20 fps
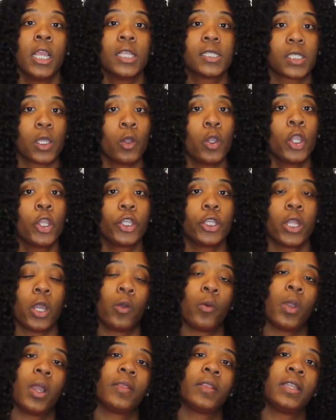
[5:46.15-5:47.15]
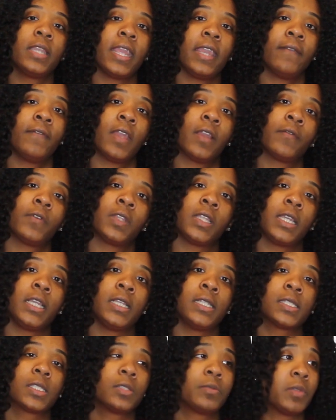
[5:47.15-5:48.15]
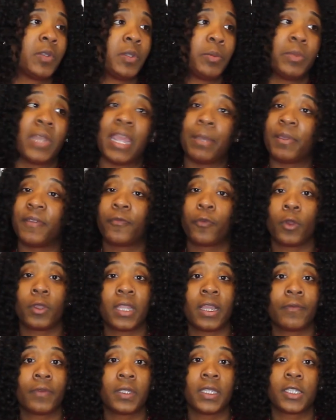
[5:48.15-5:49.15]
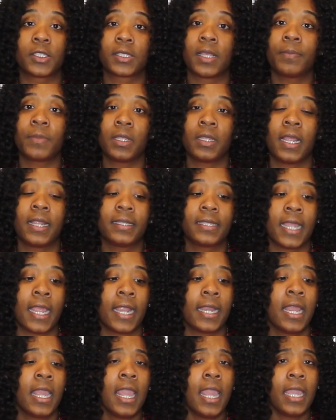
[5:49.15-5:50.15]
So, you know, the day of that release, the day before that release, something like that,